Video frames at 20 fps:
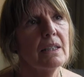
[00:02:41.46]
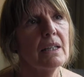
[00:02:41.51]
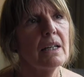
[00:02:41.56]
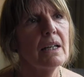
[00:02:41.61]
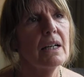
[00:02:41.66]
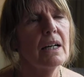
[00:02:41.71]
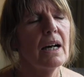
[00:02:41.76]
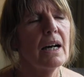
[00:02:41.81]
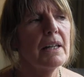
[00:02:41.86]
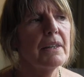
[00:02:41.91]

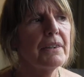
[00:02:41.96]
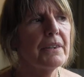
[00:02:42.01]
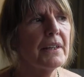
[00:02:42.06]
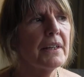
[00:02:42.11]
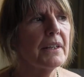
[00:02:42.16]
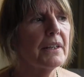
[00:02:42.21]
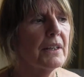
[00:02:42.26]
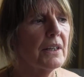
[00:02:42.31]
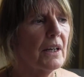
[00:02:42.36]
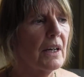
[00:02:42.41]
I
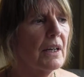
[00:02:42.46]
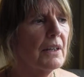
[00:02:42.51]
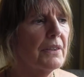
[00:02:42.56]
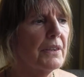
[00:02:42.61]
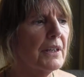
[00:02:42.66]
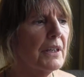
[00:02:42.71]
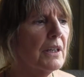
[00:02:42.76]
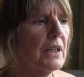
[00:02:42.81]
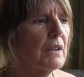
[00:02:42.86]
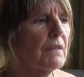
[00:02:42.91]
think
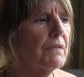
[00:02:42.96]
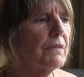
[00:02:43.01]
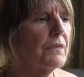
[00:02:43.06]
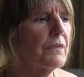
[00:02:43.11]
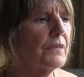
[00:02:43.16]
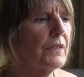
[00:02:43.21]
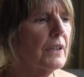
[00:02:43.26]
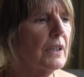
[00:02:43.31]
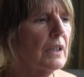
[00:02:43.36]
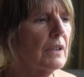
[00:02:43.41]

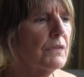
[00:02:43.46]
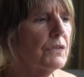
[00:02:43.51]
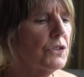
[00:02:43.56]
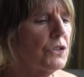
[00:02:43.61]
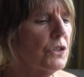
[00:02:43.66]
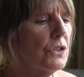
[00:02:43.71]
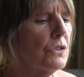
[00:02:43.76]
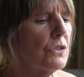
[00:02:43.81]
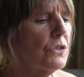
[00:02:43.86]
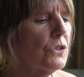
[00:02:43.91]
if
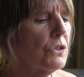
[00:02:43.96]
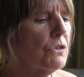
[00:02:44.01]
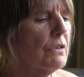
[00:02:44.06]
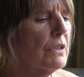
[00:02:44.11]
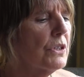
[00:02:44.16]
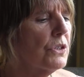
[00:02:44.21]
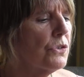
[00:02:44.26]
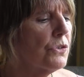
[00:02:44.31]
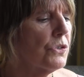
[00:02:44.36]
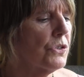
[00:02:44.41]
students are
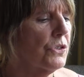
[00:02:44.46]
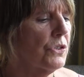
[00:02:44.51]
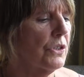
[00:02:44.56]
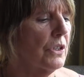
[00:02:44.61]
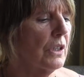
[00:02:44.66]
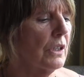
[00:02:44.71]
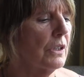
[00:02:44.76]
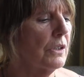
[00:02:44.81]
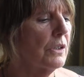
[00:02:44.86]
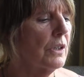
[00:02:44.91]

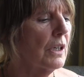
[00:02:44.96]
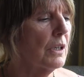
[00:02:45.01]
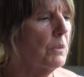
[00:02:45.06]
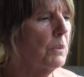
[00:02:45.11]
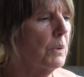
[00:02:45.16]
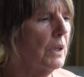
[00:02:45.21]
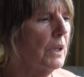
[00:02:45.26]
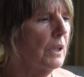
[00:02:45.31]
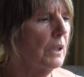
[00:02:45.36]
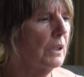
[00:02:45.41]
interested, they
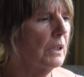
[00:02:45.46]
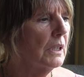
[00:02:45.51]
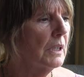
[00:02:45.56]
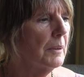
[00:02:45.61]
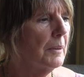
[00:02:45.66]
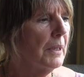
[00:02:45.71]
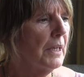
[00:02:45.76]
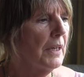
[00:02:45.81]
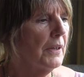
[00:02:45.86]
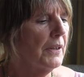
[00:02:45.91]
will
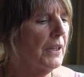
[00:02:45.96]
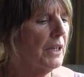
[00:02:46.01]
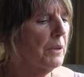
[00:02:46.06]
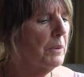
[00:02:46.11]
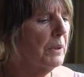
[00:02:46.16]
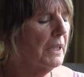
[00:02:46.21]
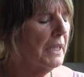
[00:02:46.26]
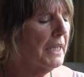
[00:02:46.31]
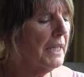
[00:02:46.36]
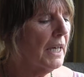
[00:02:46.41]

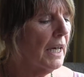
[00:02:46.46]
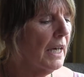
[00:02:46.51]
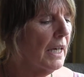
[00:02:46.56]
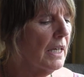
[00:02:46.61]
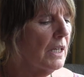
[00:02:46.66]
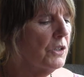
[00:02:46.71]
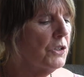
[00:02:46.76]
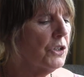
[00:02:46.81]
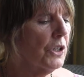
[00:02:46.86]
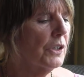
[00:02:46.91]

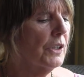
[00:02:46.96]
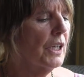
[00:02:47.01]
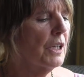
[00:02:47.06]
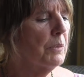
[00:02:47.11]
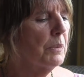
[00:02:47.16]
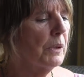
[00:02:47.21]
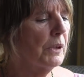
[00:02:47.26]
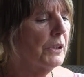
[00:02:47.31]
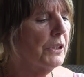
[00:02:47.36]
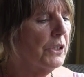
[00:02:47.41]
engage, and they
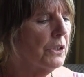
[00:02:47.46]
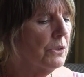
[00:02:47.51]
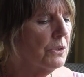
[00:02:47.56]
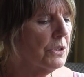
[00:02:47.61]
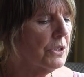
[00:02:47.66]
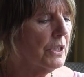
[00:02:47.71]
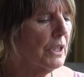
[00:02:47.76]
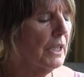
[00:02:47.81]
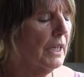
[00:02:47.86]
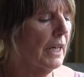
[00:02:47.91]
will
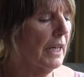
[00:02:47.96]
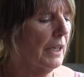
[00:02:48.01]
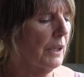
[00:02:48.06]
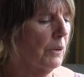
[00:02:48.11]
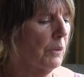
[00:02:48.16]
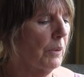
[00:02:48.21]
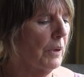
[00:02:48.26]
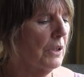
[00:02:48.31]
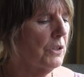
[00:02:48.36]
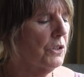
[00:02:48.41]
use the
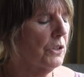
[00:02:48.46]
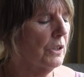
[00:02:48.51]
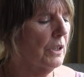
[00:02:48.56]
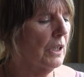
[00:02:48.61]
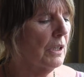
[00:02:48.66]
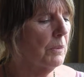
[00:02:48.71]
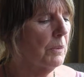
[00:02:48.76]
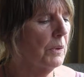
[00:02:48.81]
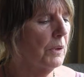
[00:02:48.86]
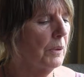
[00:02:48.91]
language, and
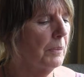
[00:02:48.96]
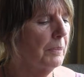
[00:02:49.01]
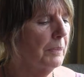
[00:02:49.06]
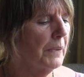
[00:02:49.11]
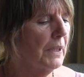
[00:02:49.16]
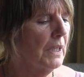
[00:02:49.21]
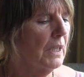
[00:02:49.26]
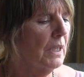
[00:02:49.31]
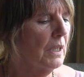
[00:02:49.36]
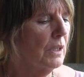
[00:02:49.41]
they will
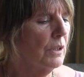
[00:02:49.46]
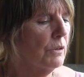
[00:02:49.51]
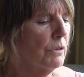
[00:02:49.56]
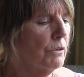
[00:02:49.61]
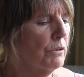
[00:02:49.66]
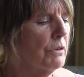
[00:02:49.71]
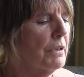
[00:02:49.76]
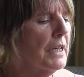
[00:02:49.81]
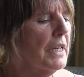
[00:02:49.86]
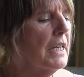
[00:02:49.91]

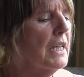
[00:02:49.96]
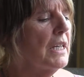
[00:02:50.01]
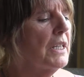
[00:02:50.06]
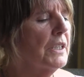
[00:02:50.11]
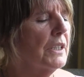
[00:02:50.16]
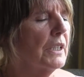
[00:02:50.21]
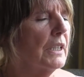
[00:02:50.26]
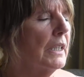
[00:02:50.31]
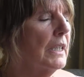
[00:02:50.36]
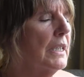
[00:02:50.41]
read
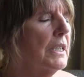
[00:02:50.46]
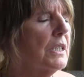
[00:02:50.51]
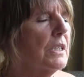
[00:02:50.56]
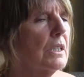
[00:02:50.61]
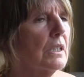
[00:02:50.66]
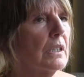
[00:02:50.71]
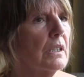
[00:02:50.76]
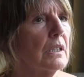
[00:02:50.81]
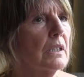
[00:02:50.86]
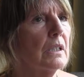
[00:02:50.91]
and
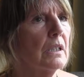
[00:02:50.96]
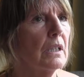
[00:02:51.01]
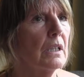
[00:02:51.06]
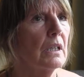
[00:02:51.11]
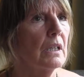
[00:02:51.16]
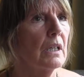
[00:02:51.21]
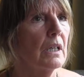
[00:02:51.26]
listen